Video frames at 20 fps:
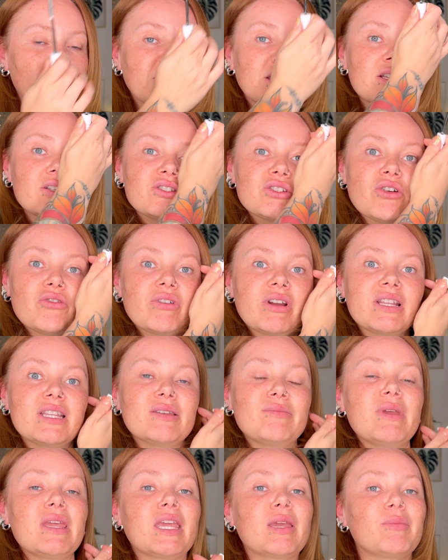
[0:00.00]
it's already
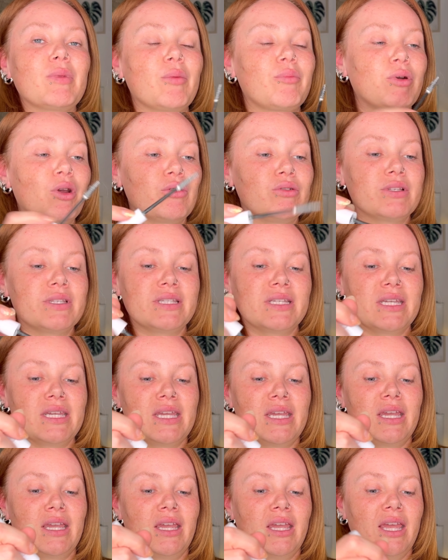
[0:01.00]
making my brows
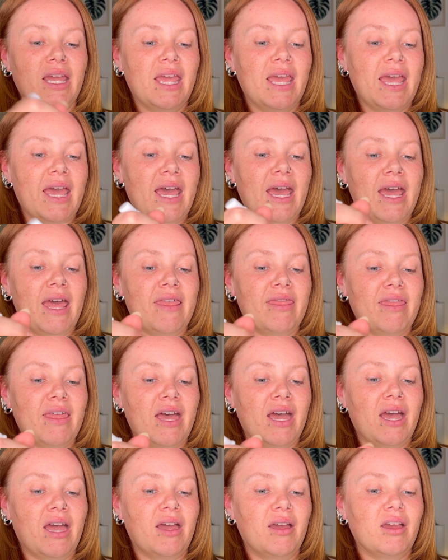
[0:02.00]
stay in
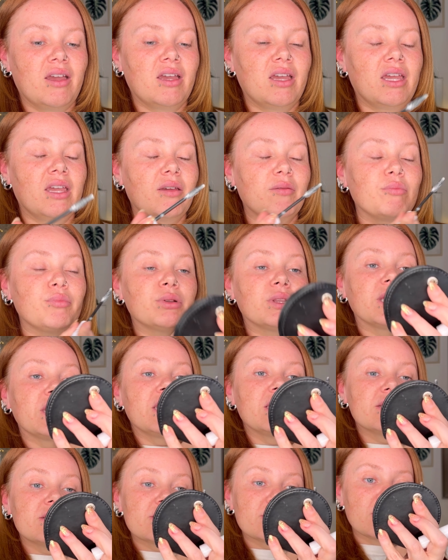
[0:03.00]
that
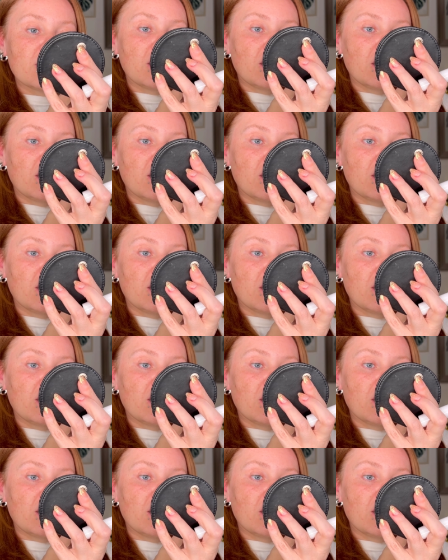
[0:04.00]
place.